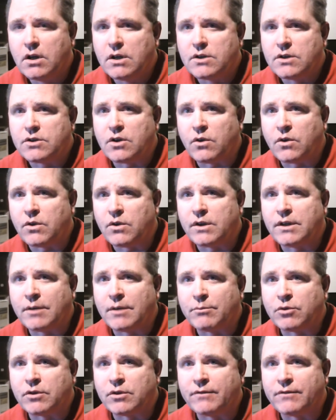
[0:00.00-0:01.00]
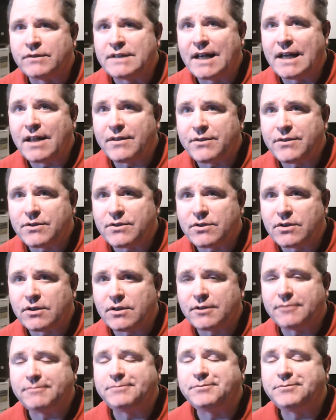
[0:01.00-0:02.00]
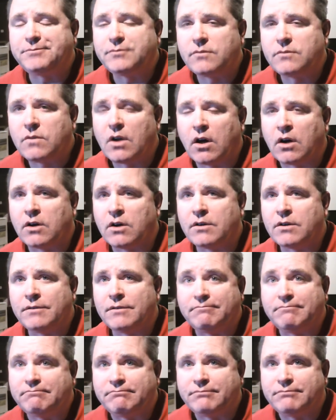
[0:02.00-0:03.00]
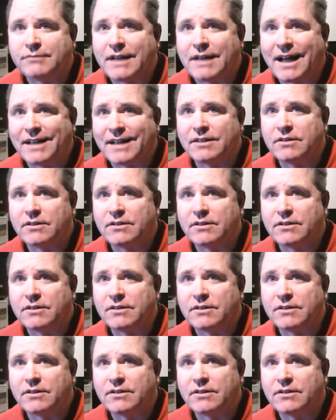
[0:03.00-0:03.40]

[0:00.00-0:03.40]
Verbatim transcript: So the number of deaths are not